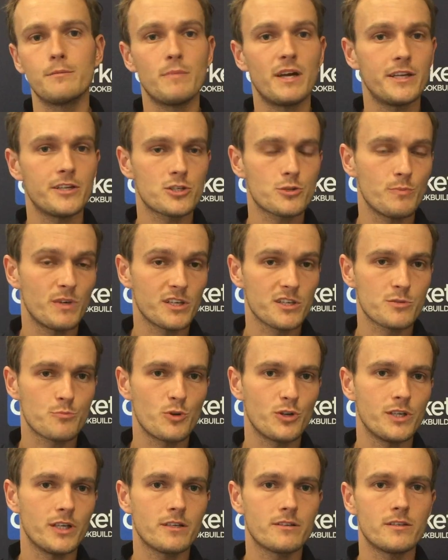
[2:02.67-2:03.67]
management is
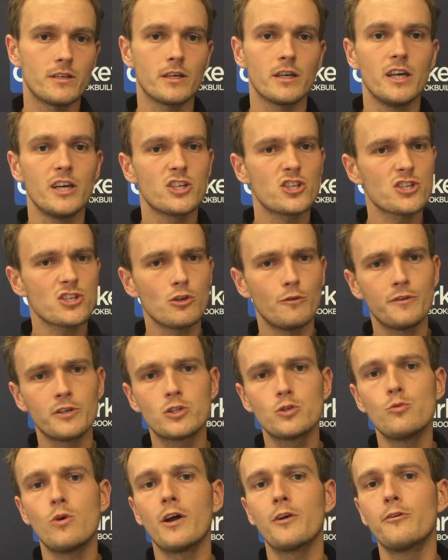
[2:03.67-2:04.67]
predicting just over
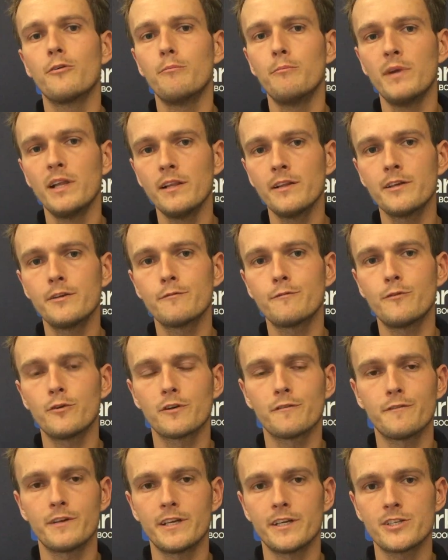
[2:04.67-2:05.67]
200 million for the
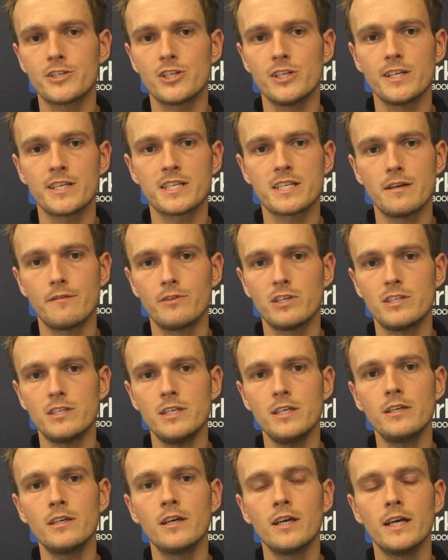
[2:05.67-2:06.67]
financial year
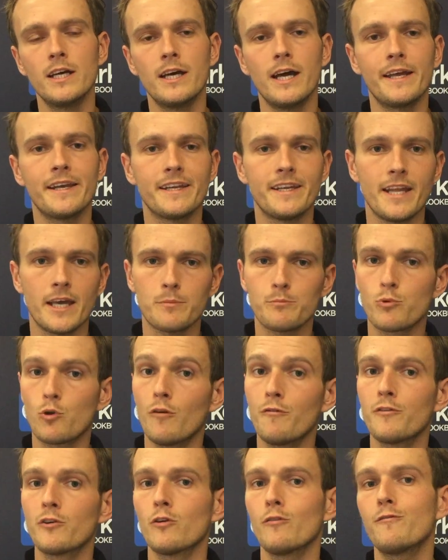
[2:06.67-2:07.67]
17 and a net
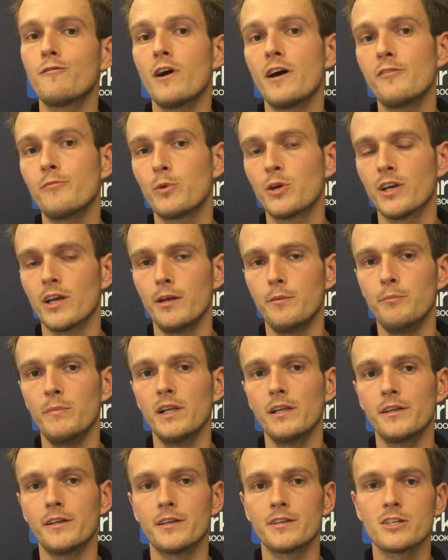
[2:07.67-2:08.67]
profit of 5.9
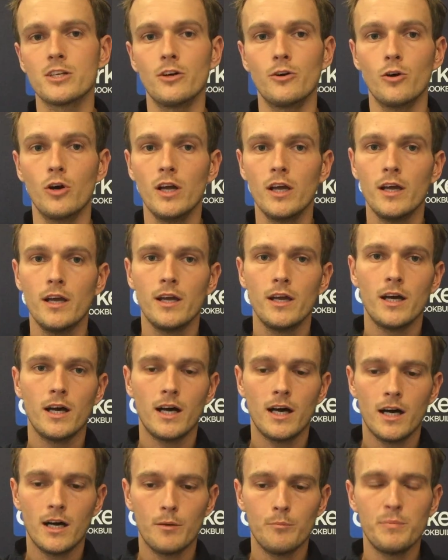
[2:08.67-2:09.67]
million. So
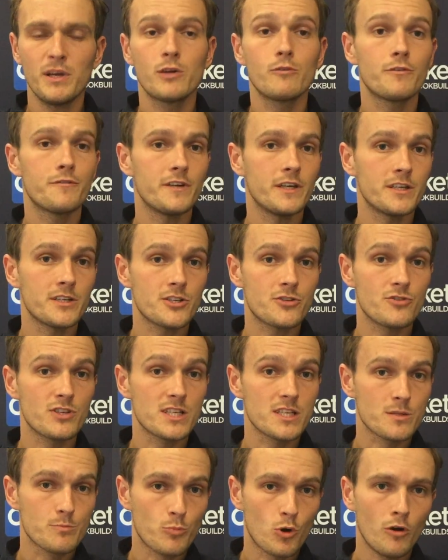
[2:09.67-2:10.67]
Big River Industries
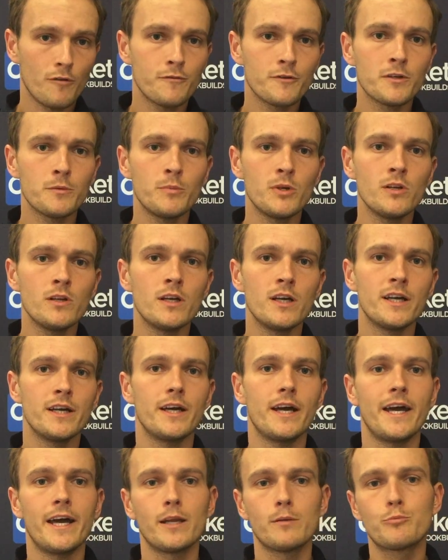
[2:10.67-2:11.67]
is profitable
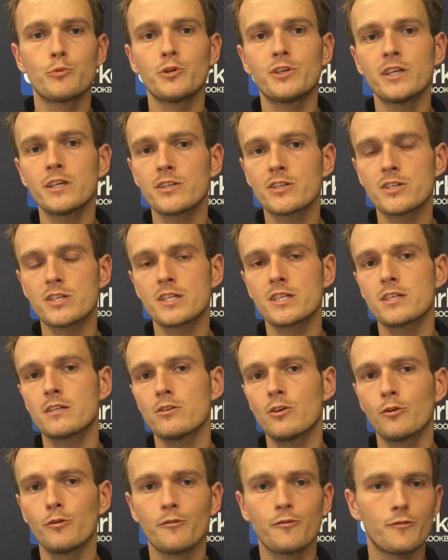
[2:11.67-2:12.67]
and predicts
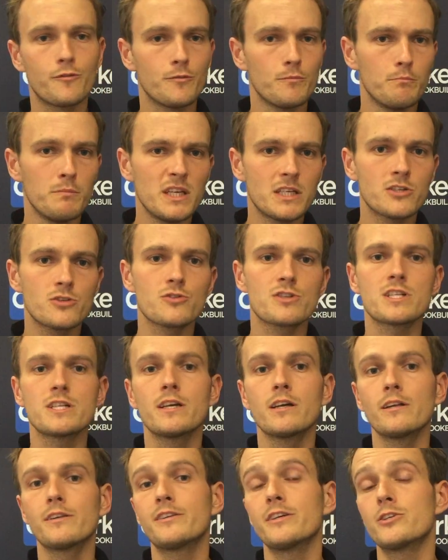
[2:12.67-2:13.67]
sort of mid to
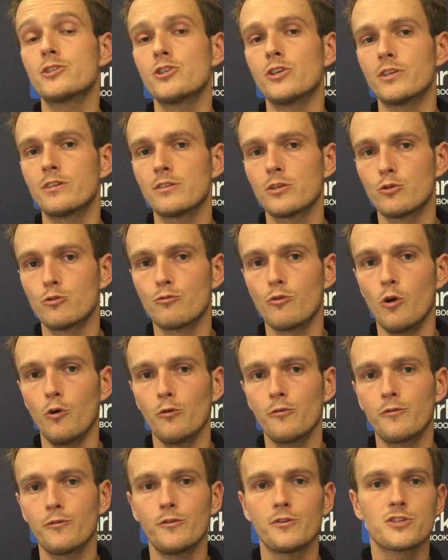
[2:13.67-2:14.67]
single digit growth.
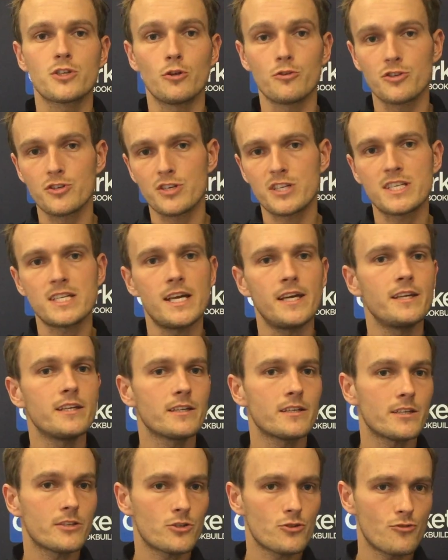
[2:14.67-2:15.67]
So sustaining
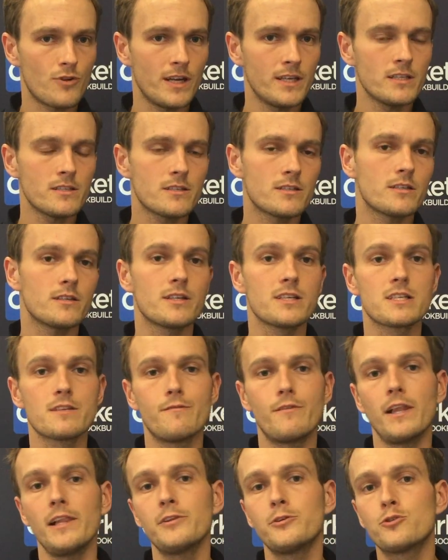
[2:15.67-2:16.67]
that trend is a
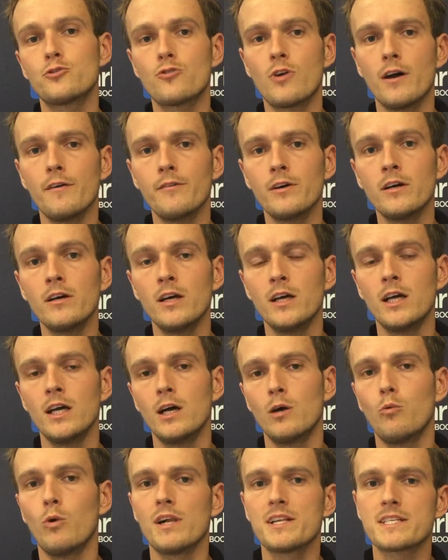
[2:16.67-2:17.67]
value driver,
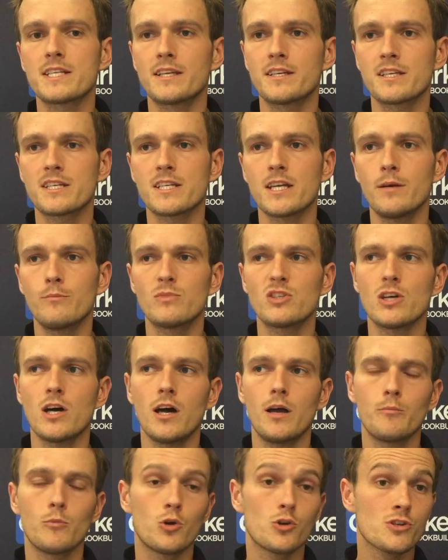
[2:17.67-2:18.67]
whilst at the same
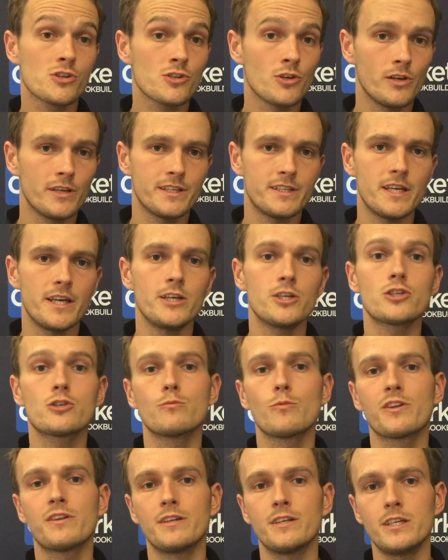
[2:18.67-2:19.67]
time consolidation
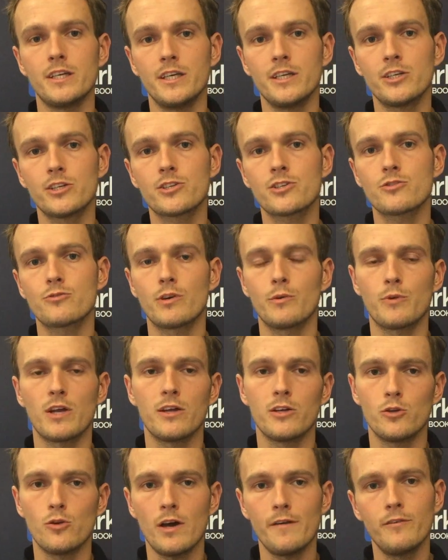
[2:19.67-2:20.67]
within the industry.
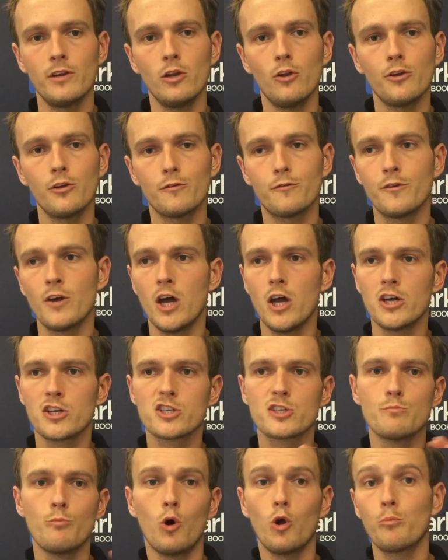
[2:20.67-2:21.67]
You have a lot of
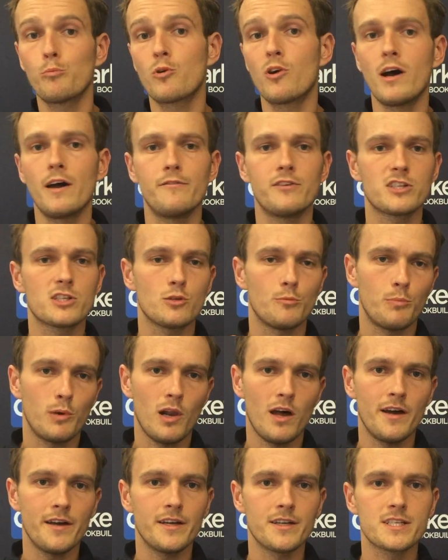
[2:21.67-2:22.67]
small private
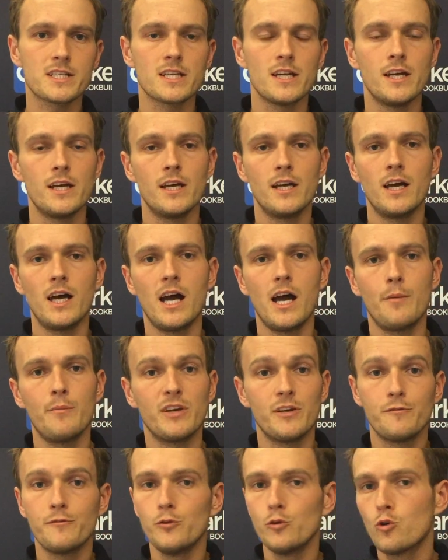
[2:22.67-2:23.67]
suppliers and a
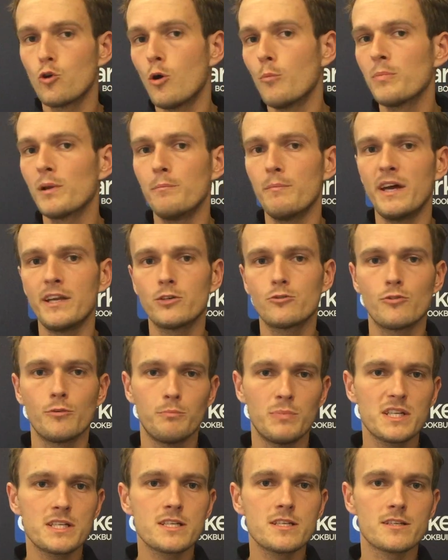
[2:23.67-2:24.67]
few complementary
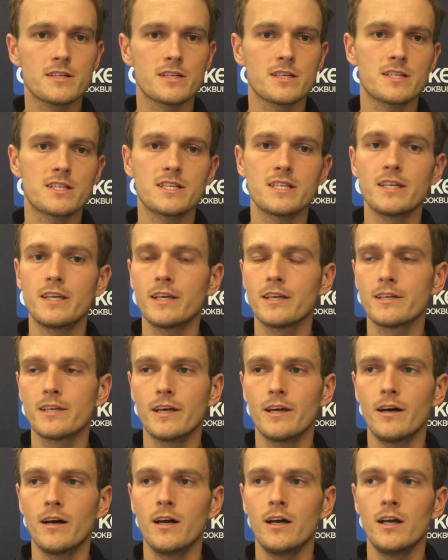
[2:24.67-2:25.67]
businesses sitting
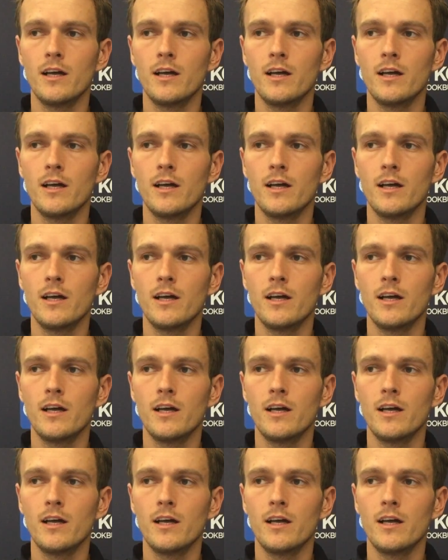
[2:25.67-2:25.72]
there.